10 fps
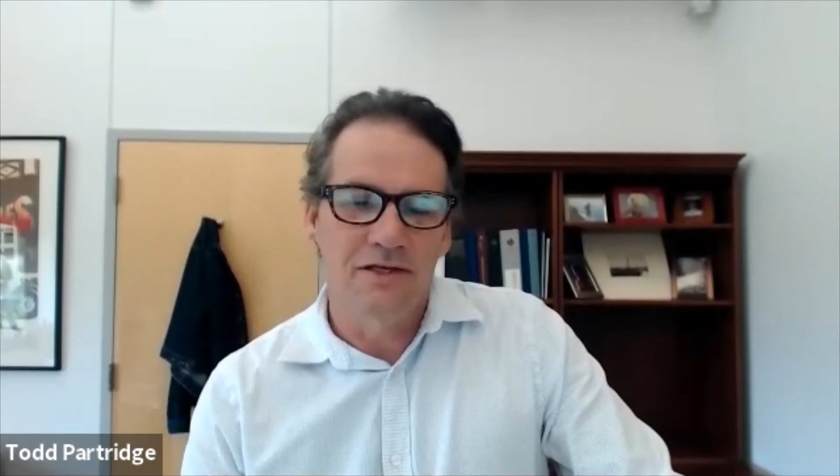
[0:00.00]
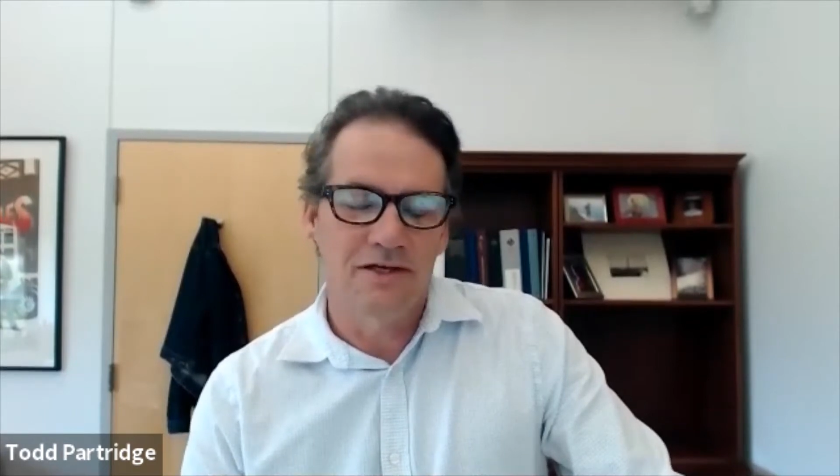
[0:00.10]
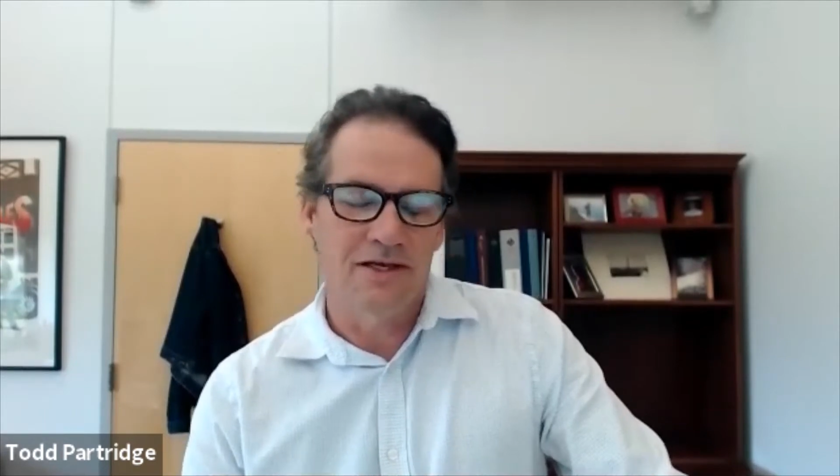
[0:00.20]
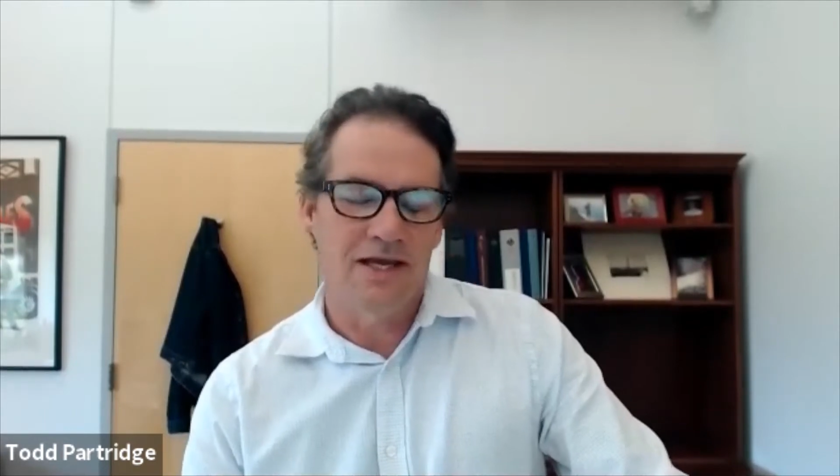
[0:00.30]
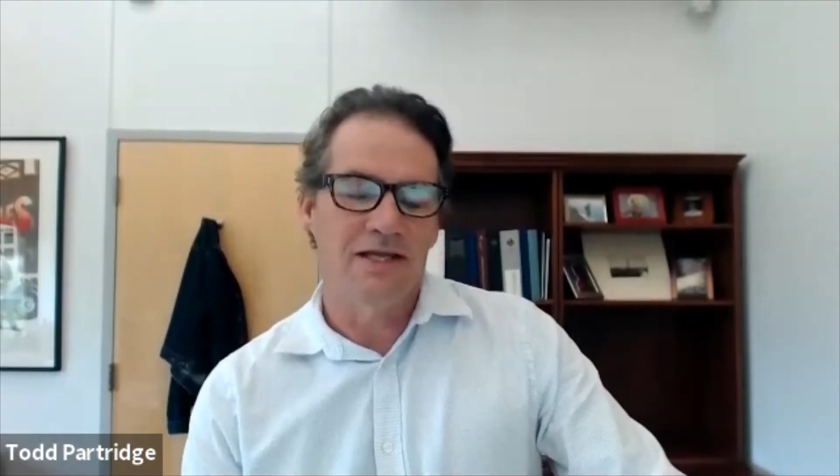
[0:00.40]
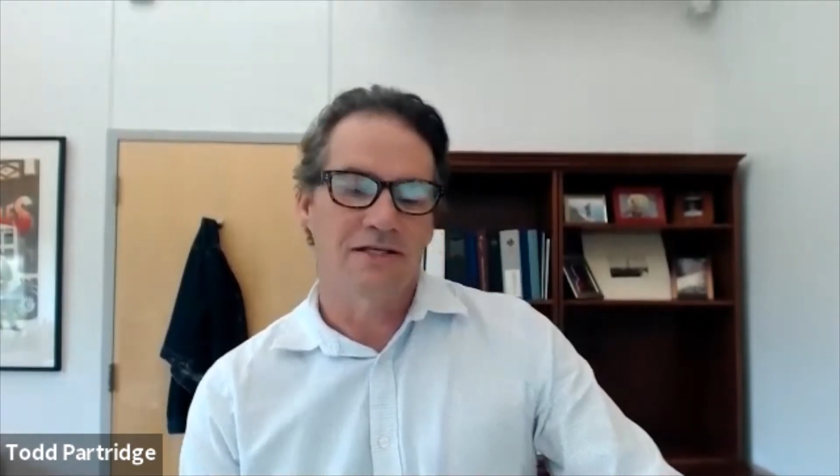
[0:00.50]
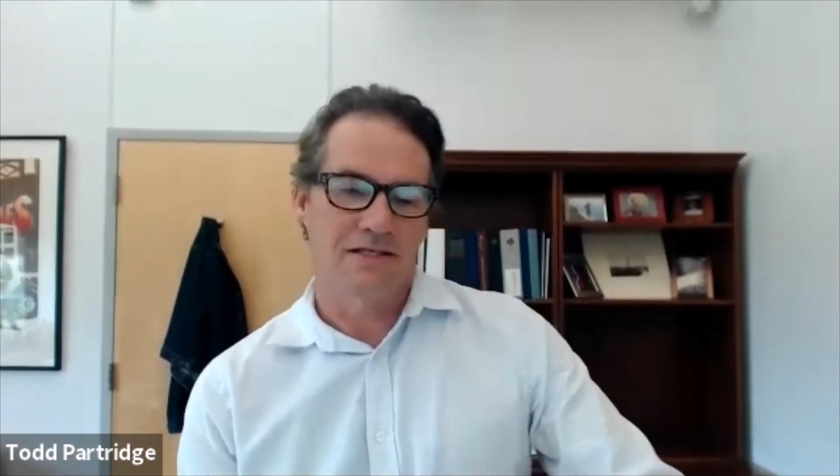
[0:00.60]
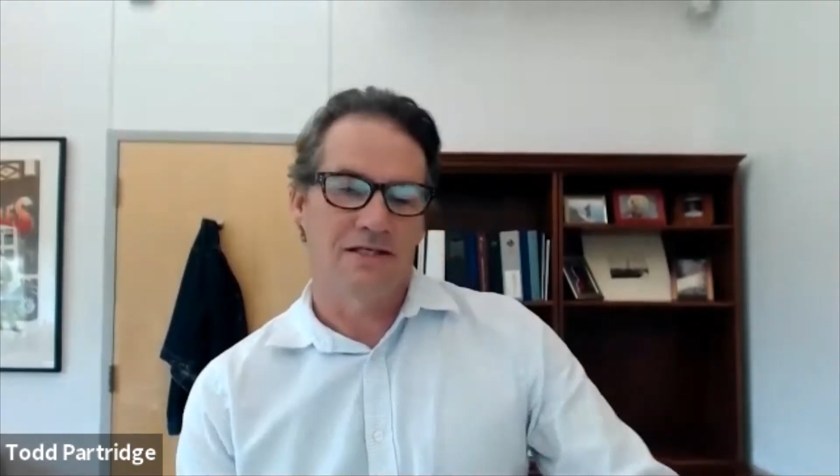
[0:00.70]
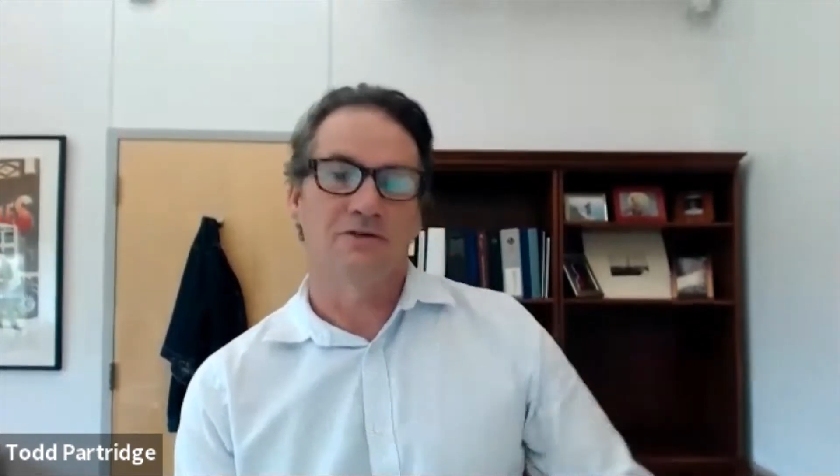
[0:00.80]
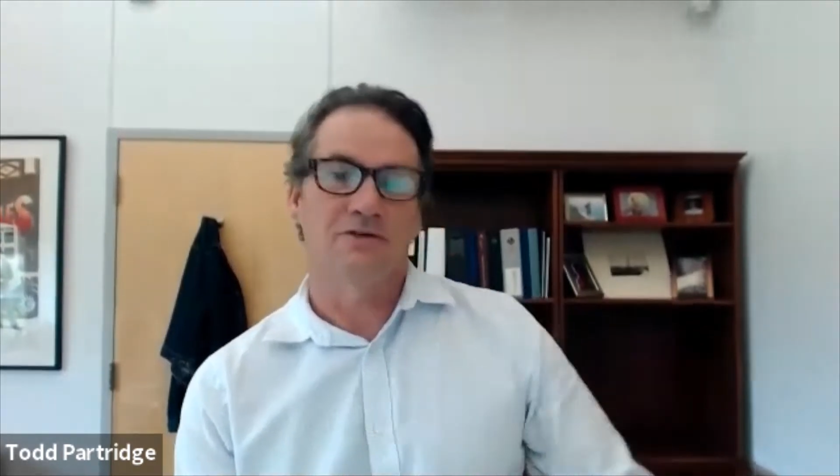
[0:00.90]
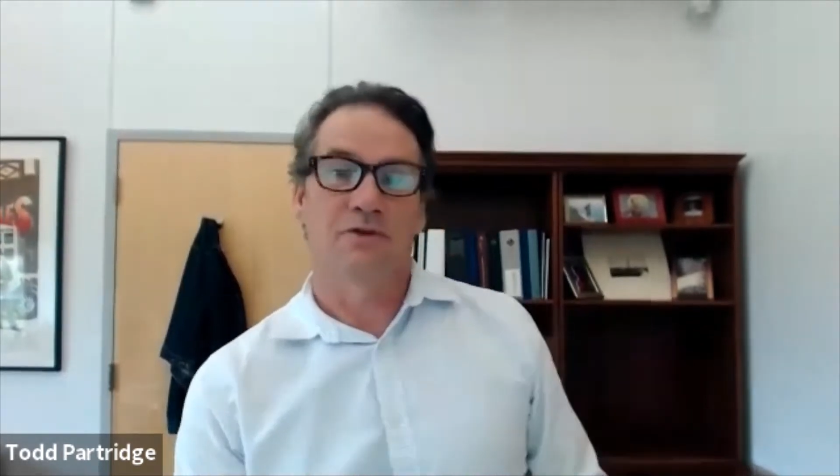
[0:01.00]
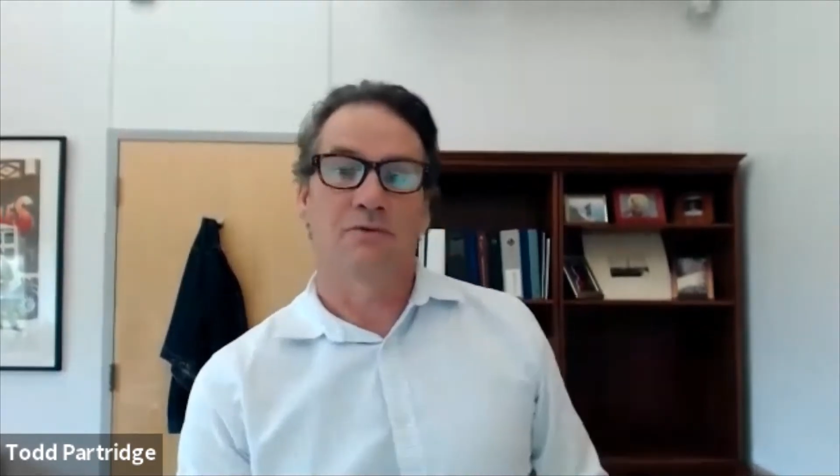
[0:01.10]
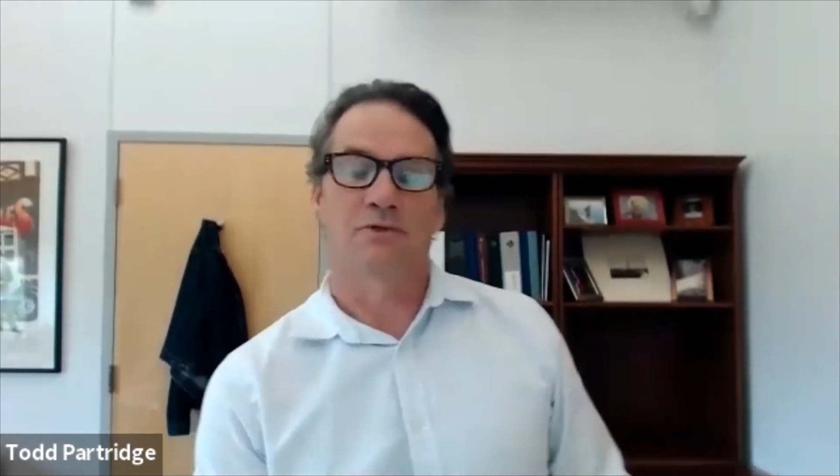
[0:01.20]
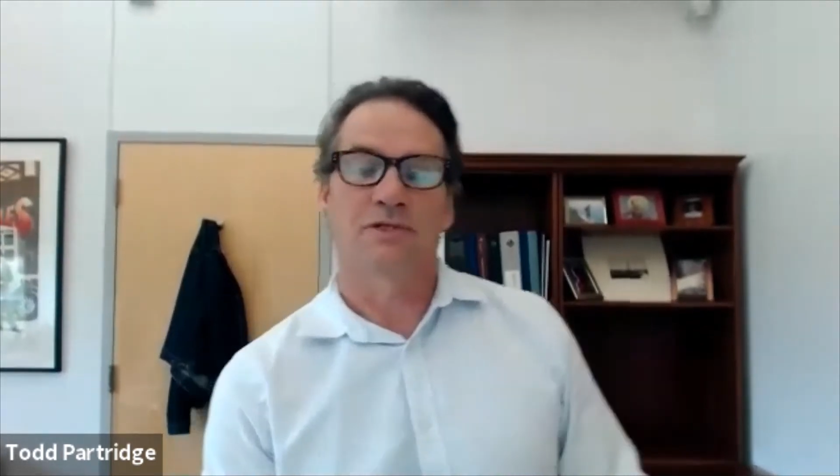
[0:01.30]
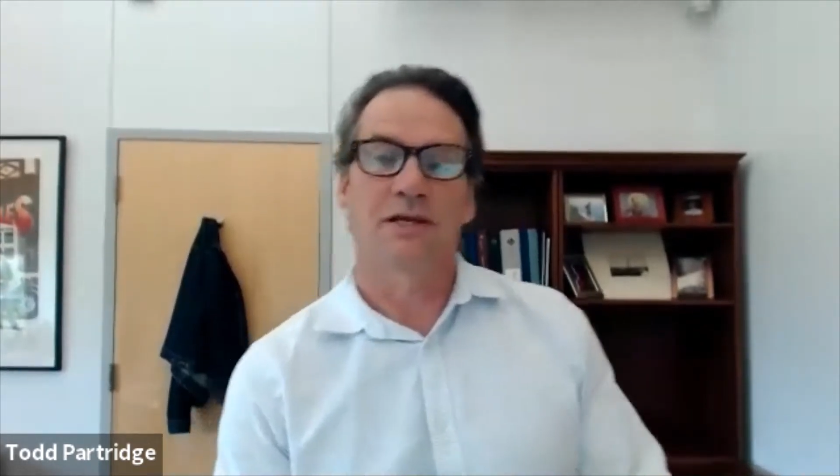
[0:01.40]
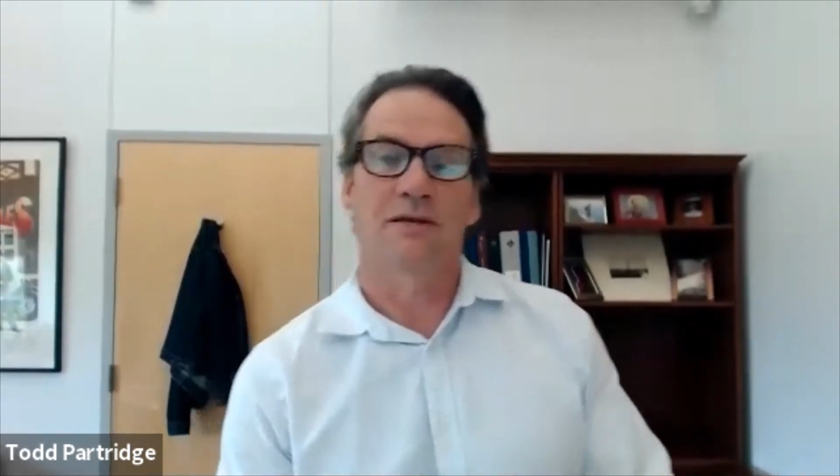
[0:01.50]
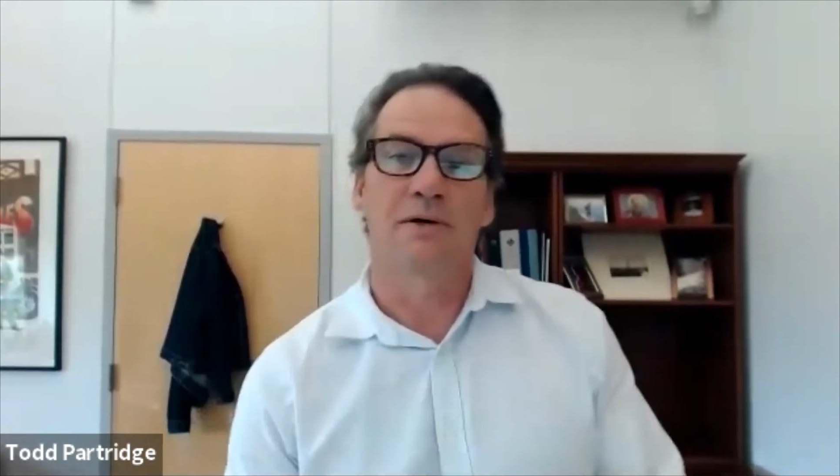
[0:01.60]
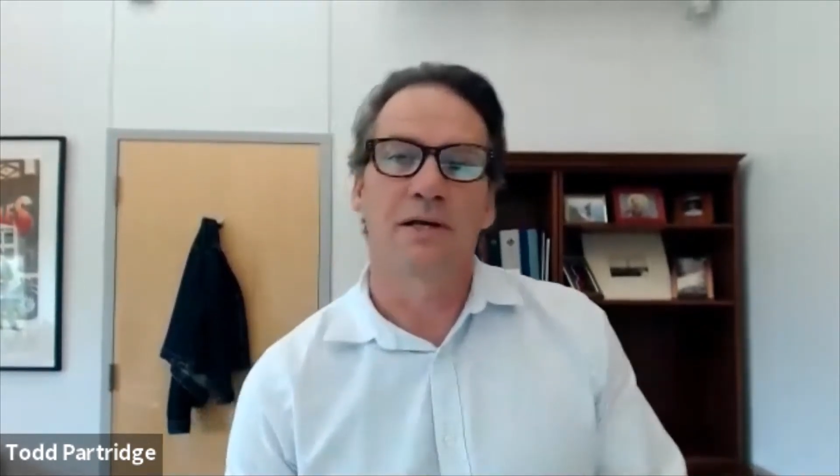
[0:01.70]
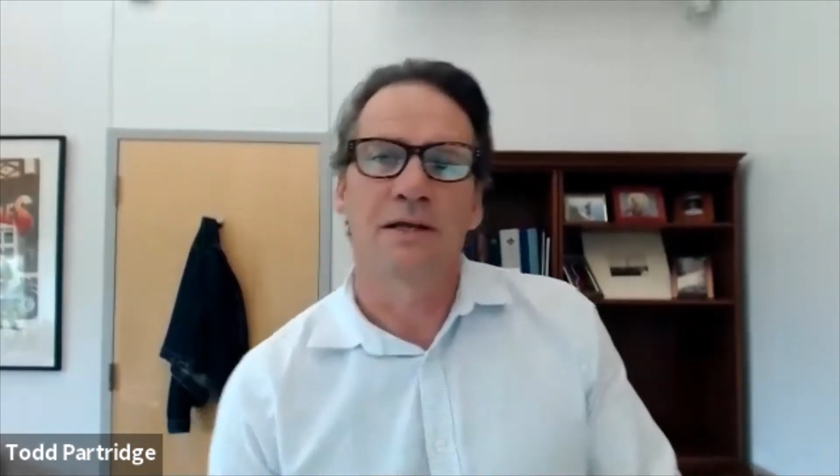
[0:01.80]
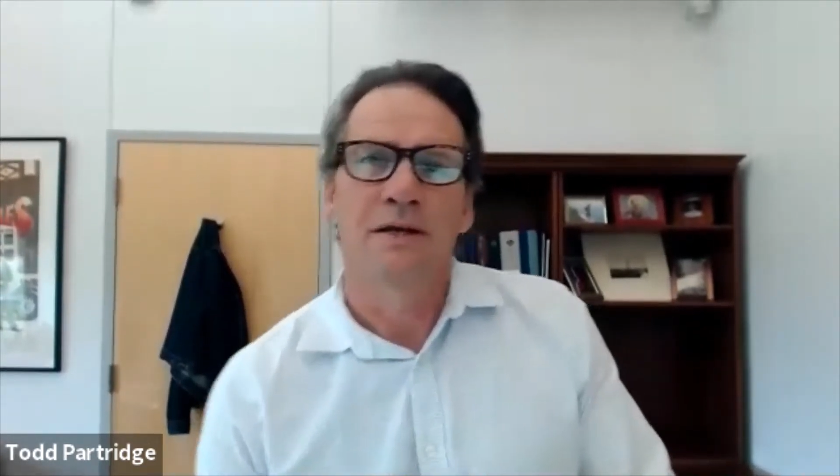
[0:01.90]
in any sense with almost
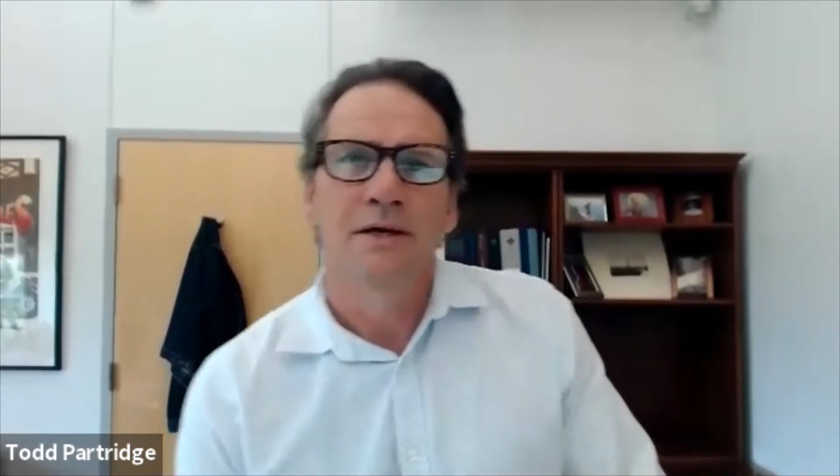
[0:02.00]
anybody.